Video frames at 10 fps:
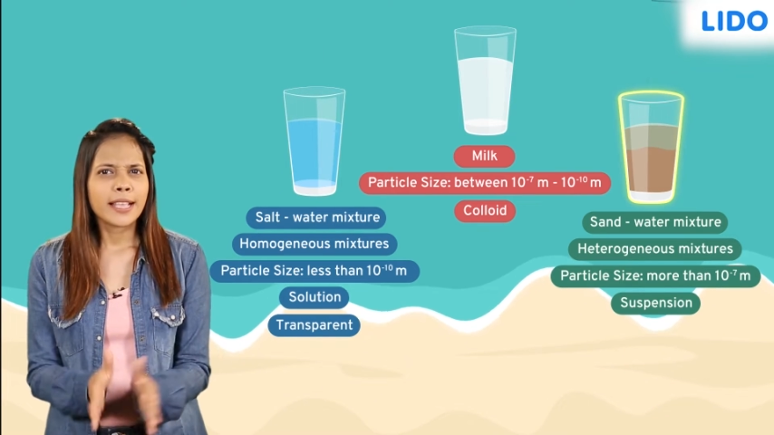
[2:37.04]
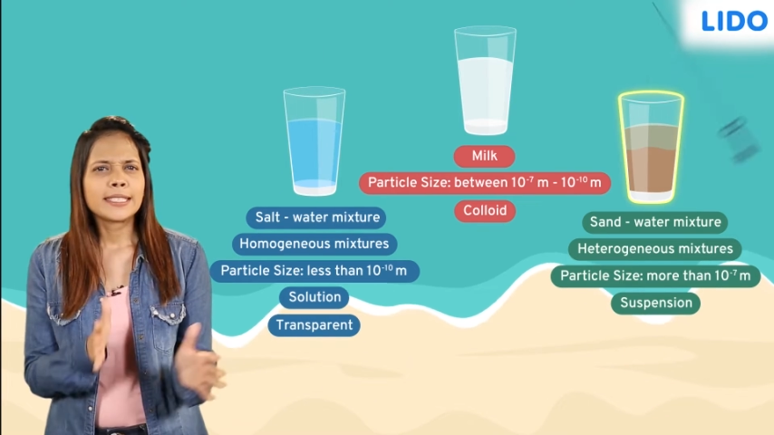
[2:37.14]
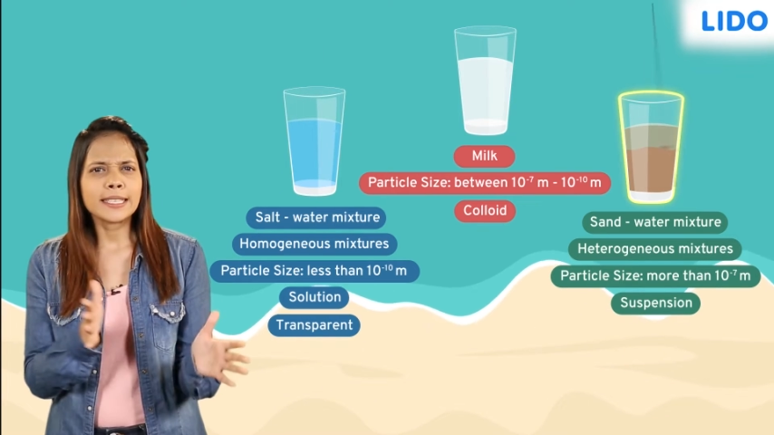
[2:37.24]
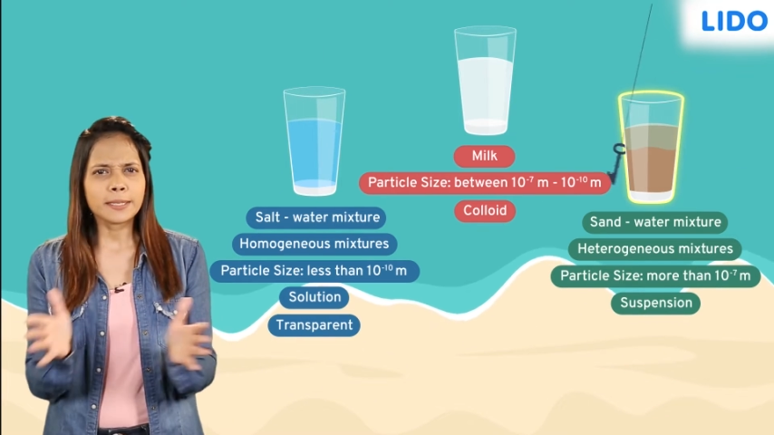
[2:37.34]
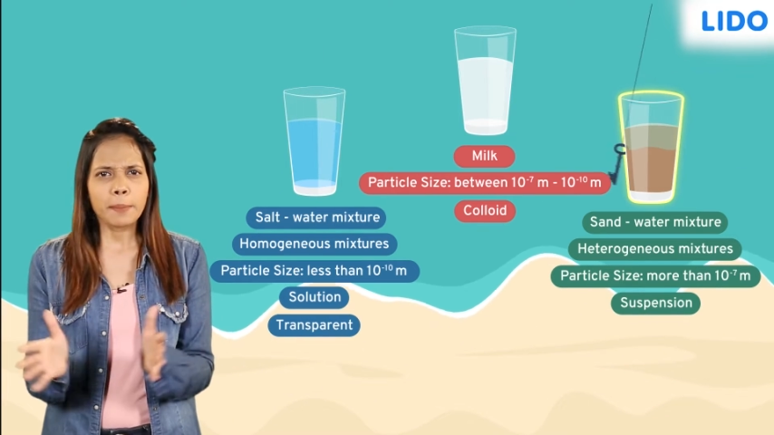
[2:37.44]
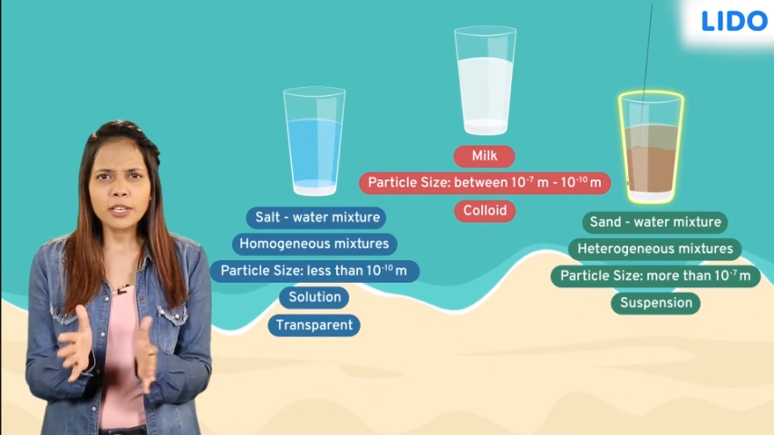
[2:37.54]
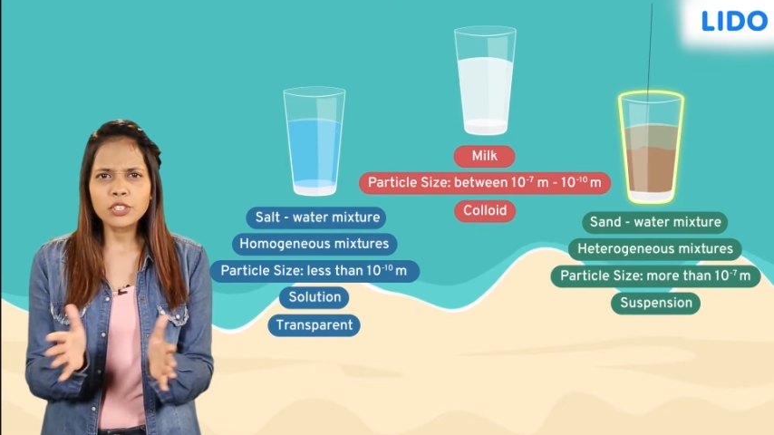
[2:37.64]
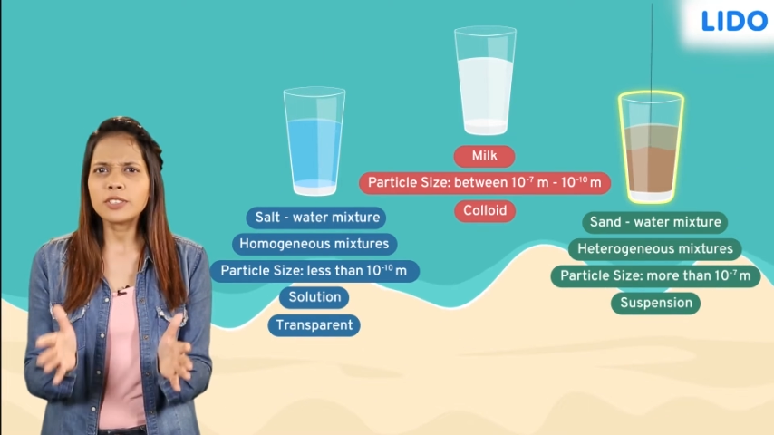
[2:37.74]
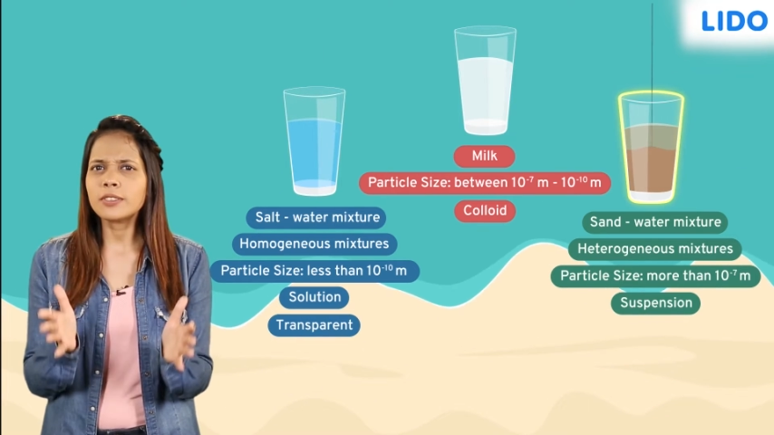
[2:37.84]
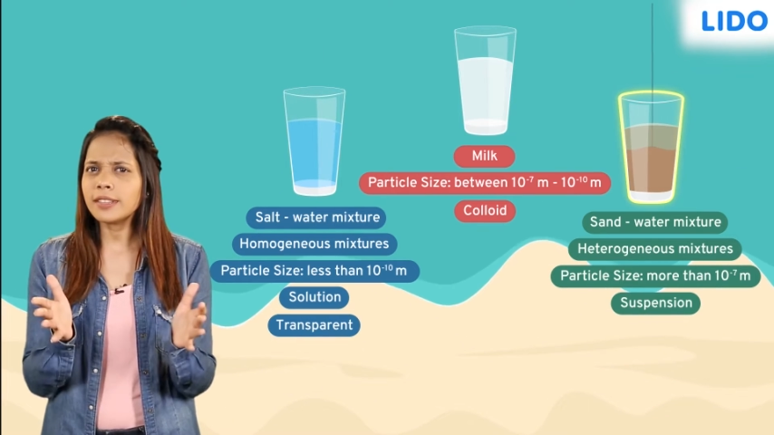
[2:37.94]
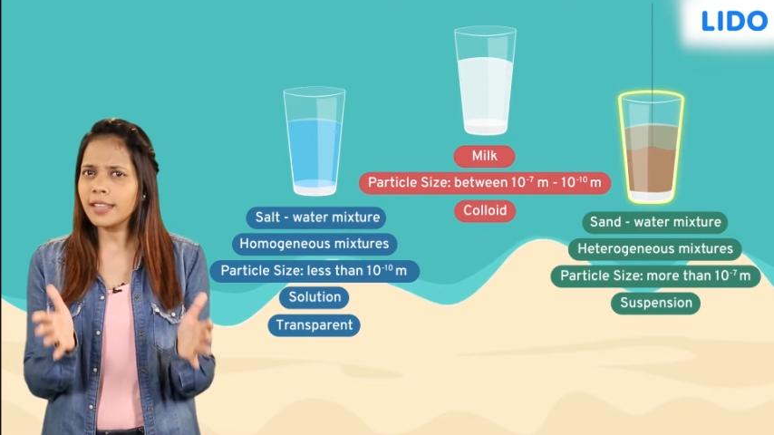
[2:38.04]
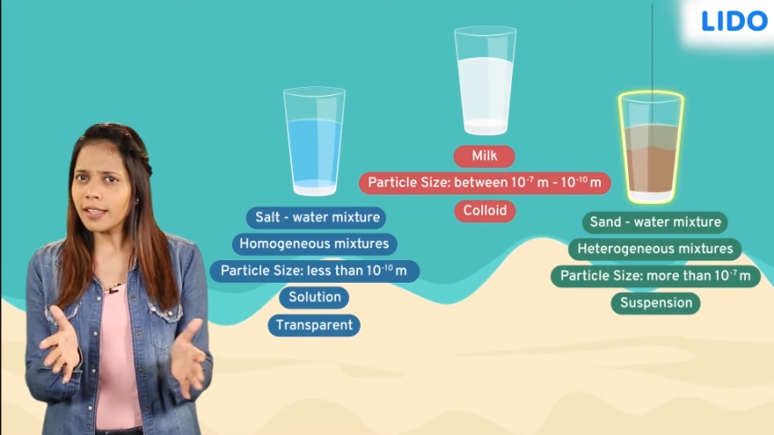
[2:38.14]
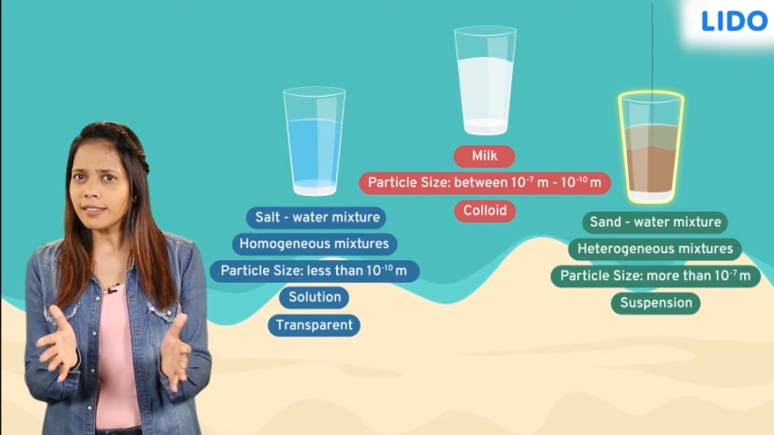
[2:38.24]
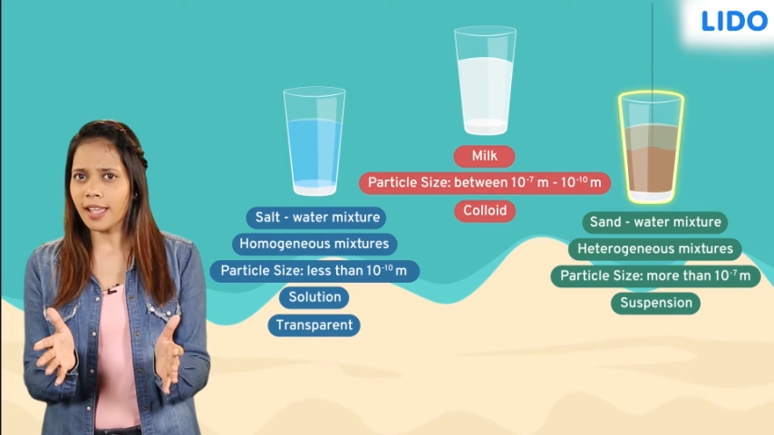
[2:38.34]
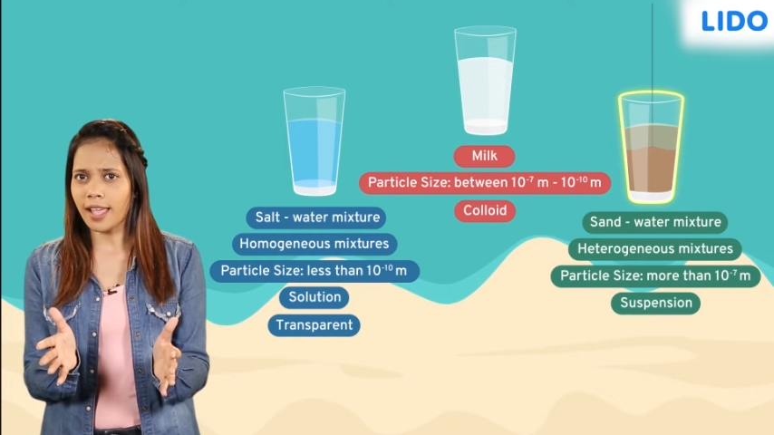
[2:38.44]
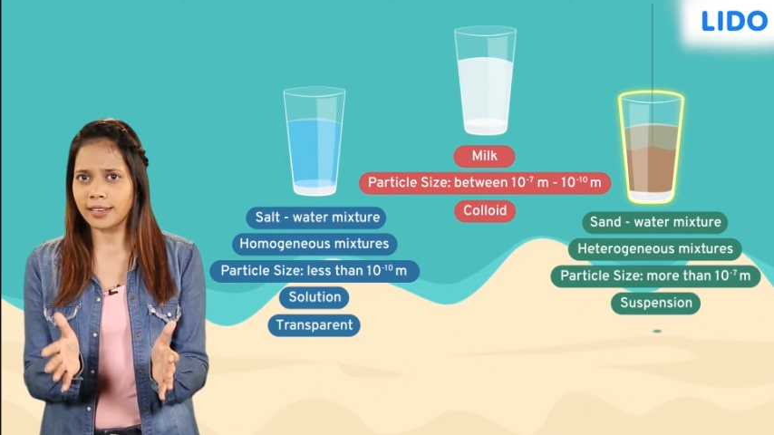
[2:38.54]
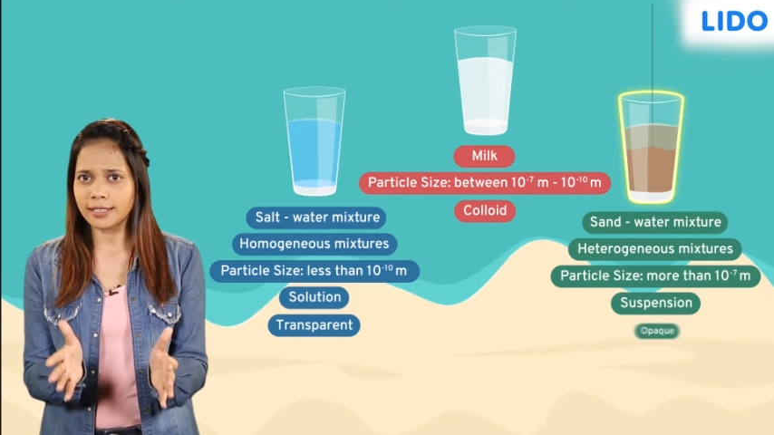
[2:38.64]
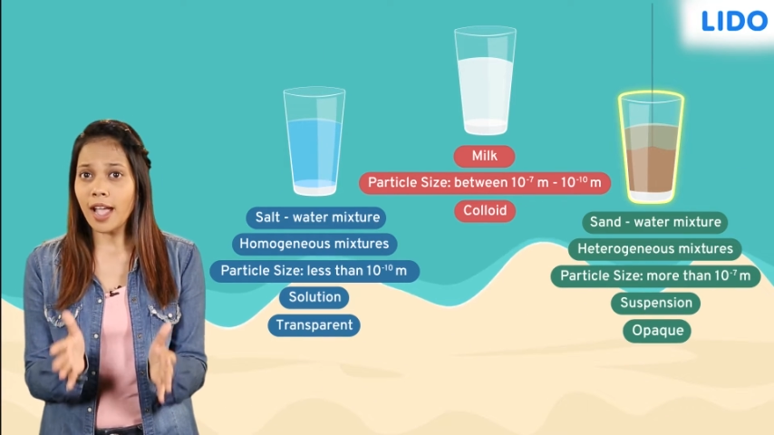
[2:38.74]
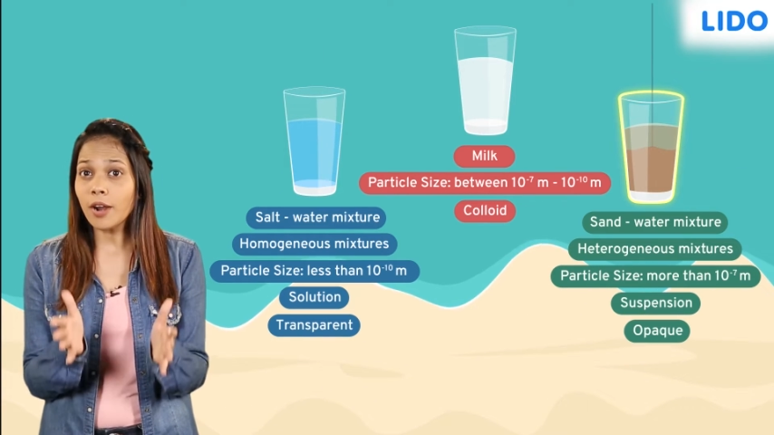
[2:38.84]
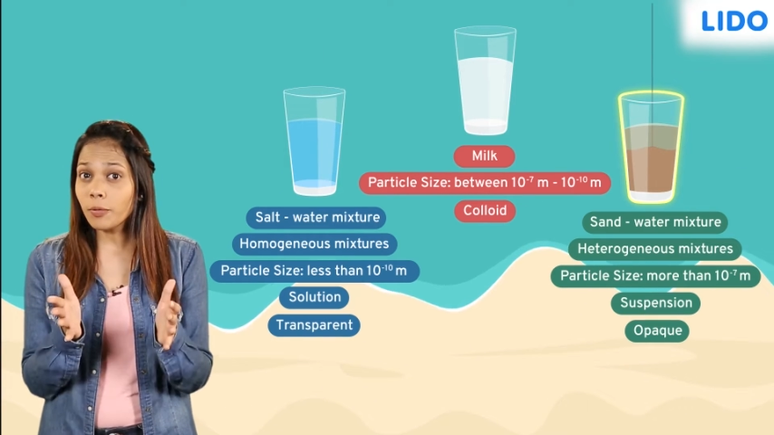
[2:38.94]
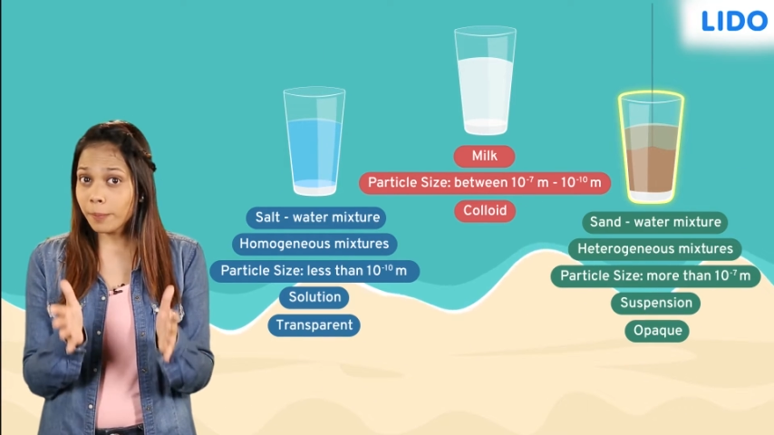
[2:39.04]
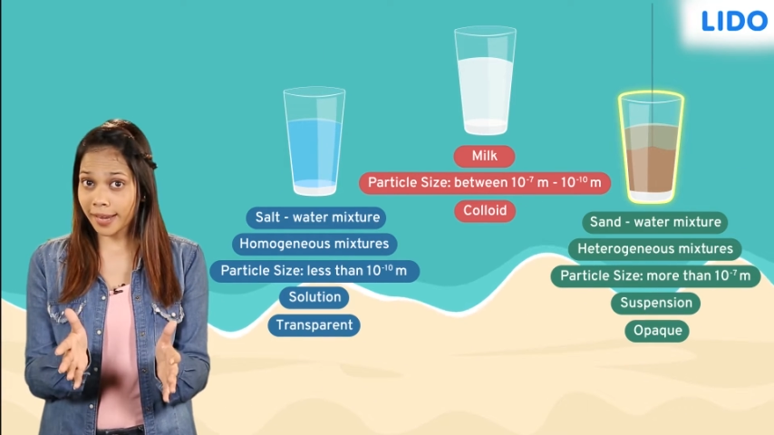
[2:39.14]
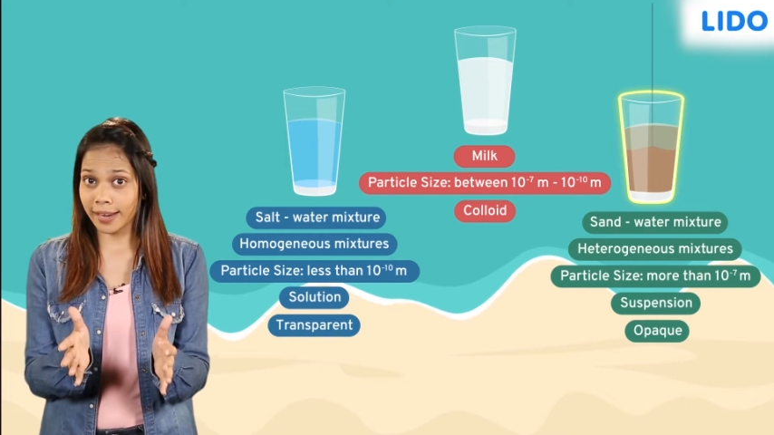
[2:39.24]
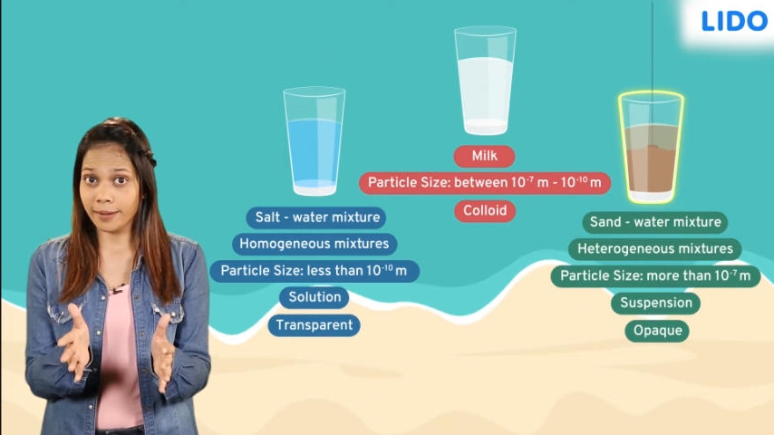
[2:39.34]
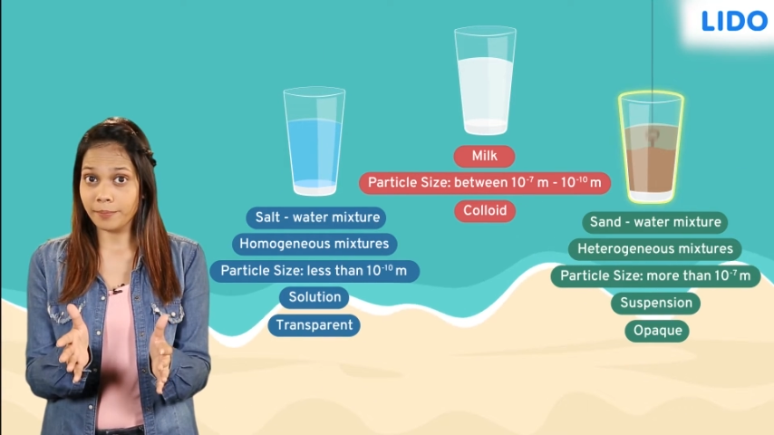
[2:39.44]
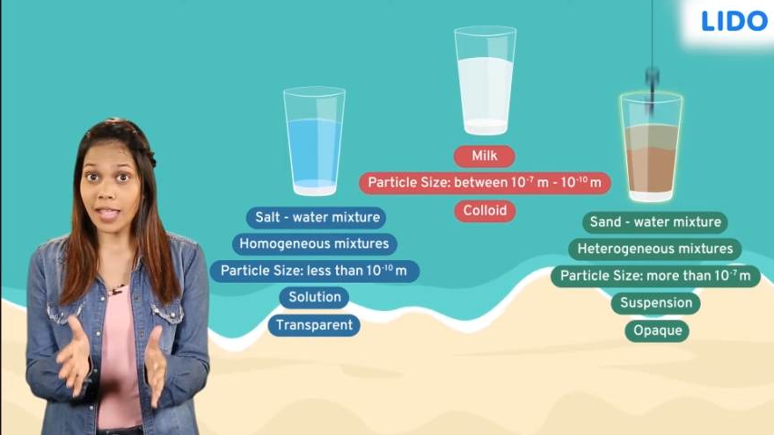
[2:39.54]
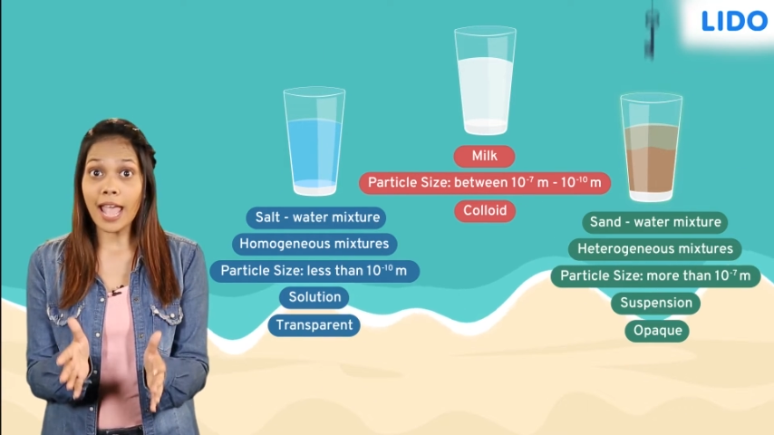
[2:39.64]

Suspensions on the other hand are opaque